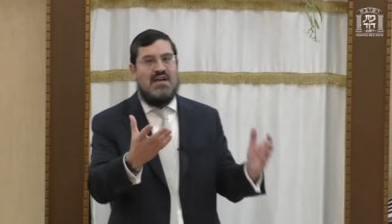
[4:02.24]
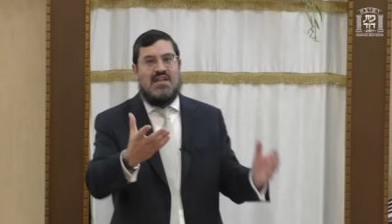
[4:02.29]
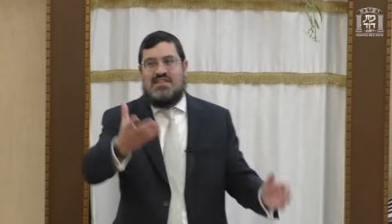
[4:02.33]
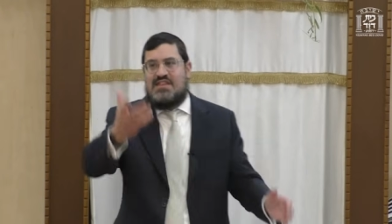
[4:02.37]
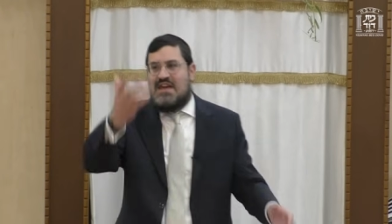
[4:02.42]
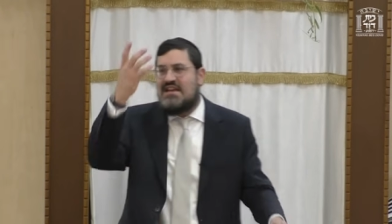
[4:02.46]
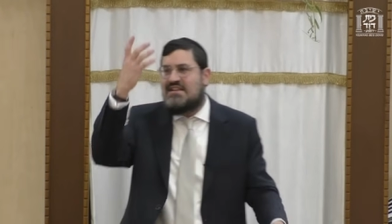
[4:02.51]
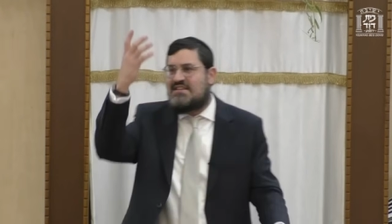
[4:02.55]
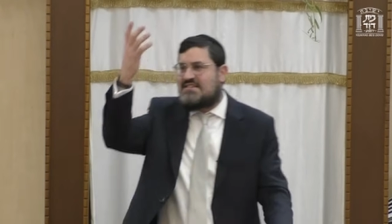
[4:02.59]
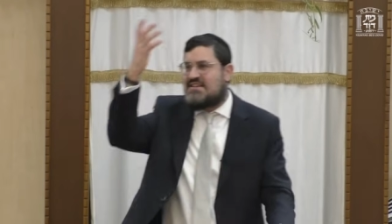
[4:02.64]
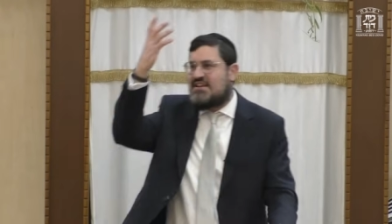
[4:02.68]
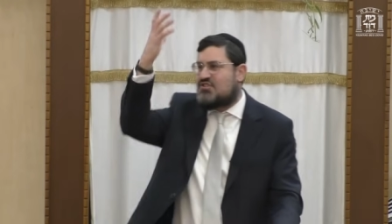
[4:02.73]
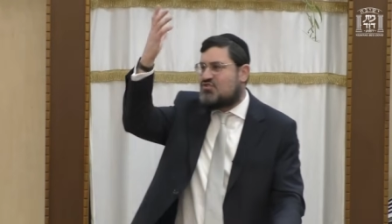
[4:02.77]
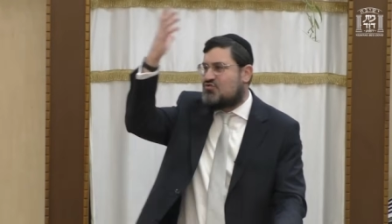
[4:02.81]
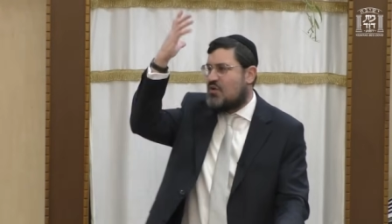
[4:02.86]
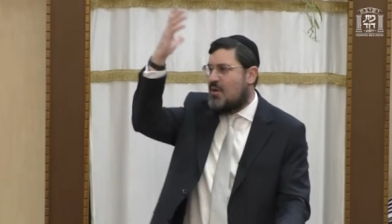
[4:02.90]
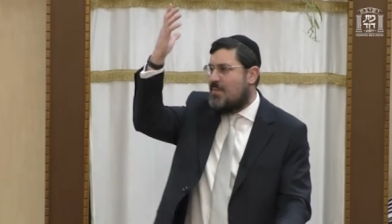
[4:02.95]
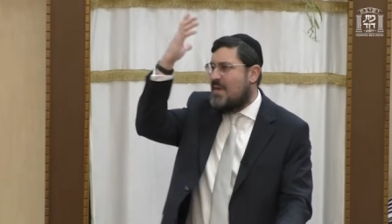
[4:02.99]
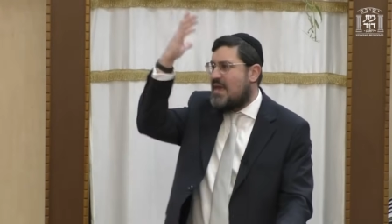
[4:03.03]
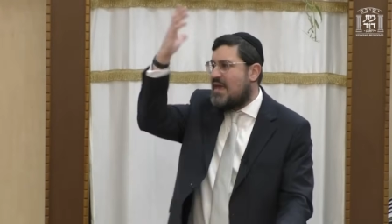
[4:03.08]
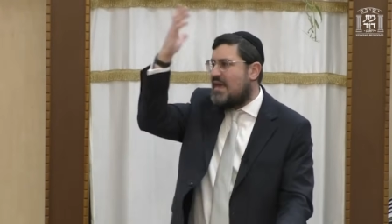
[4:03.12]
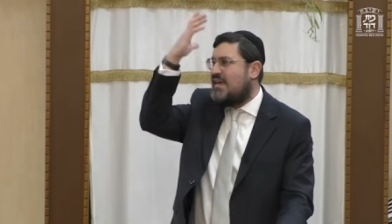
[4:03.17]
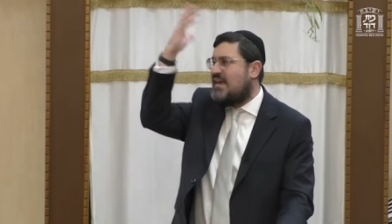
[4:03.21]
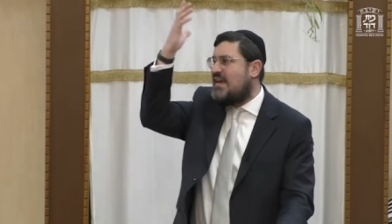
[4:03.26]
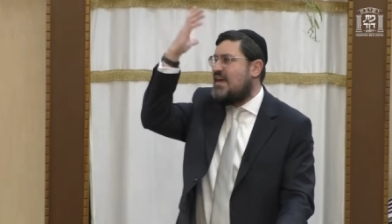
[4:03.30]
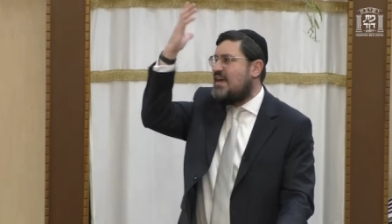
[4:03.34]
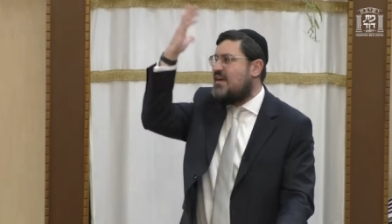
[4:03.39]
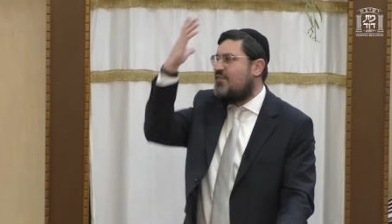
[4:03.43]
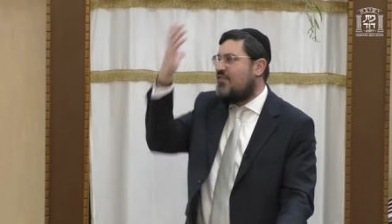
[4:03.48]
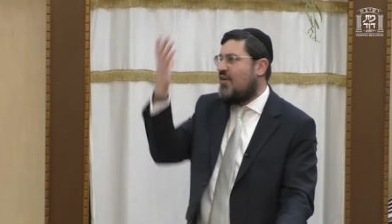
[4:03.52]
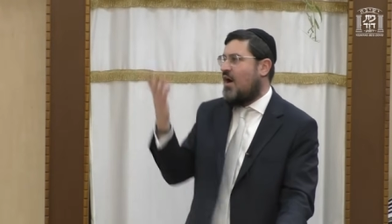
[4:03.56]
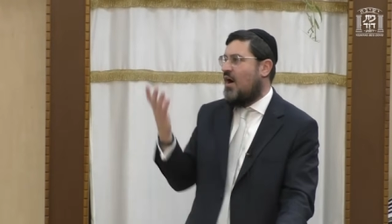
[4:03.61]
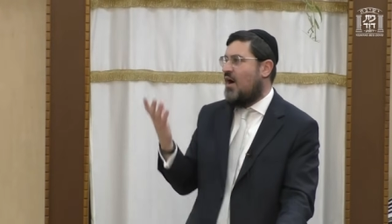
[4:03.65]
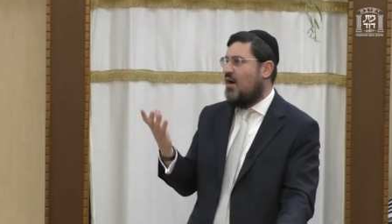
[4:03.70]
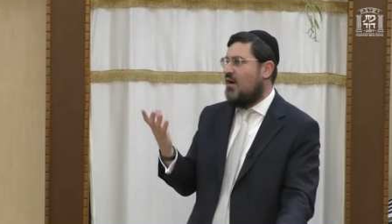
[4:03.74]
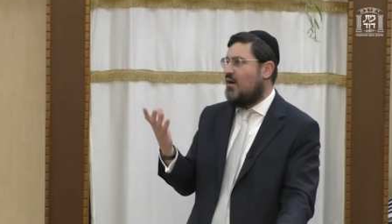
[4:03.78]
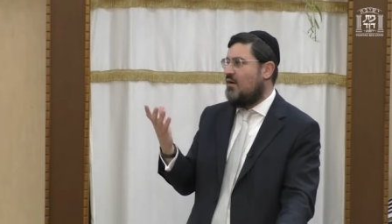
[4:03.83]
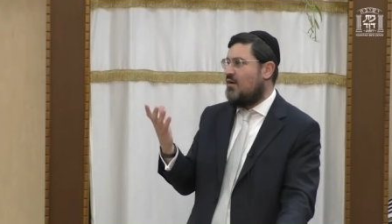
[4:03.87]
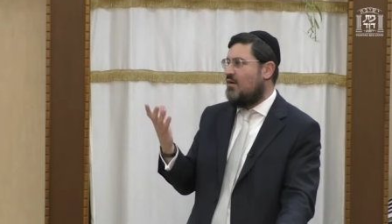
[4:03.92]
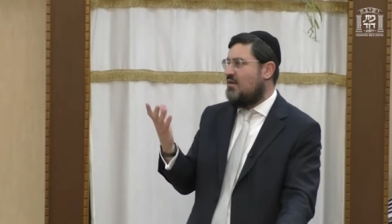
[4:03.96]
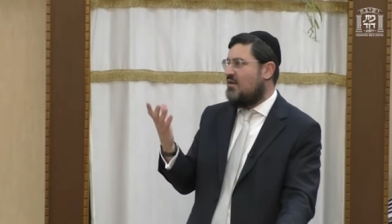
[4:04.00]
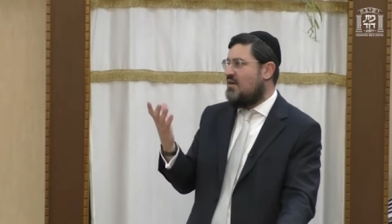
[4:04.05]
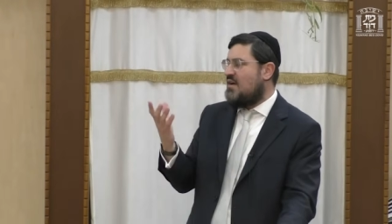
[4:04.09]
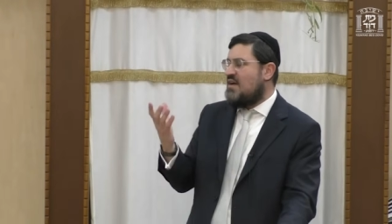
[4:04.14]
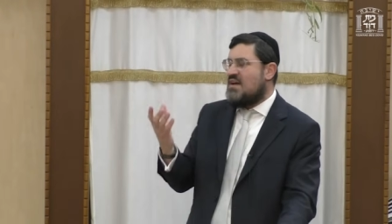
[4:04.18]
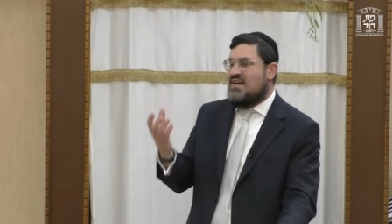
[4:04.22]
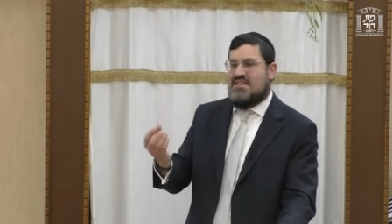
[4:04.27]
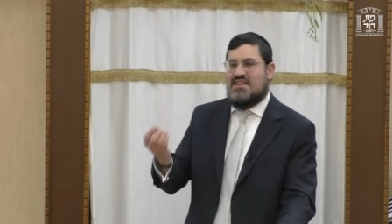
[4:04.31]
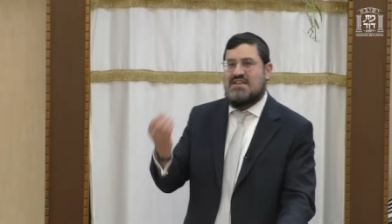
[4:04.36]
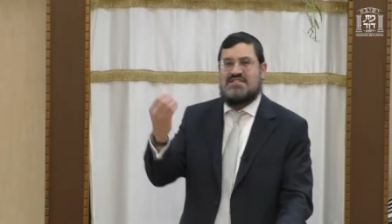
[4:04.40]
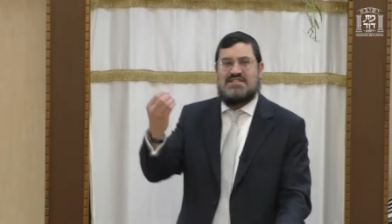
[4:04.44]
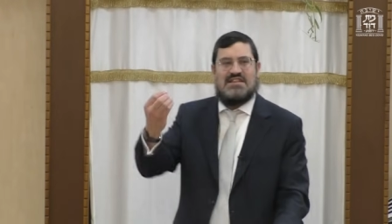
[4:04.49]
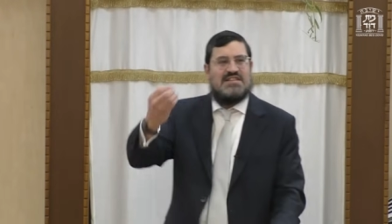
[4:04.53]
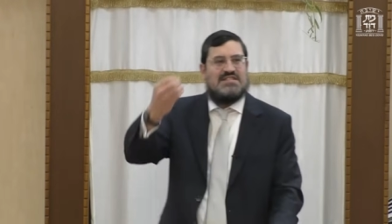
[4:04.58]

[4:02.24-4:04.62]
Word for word: This is Rabbi Akiva. This